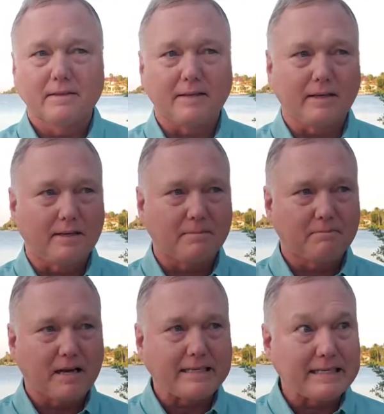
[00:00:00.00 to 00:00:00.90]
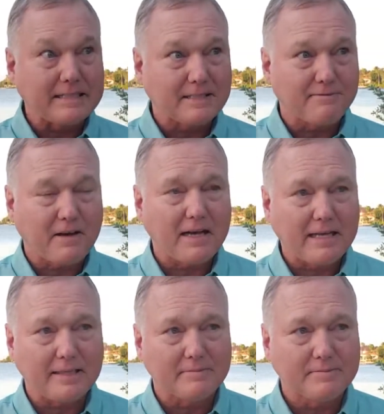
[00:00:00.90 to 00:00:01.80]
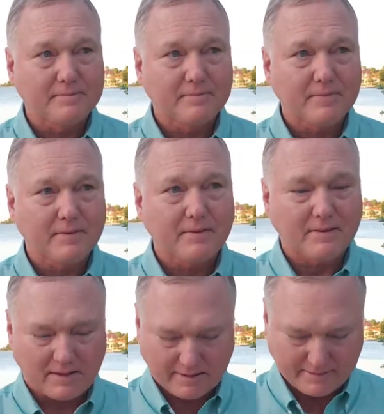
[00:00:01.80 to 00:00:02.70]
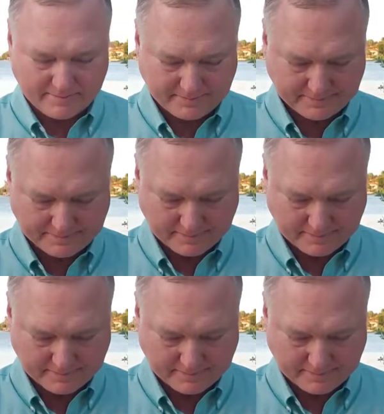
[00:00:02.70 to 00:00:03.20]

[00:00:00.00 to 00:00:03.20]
the identifying the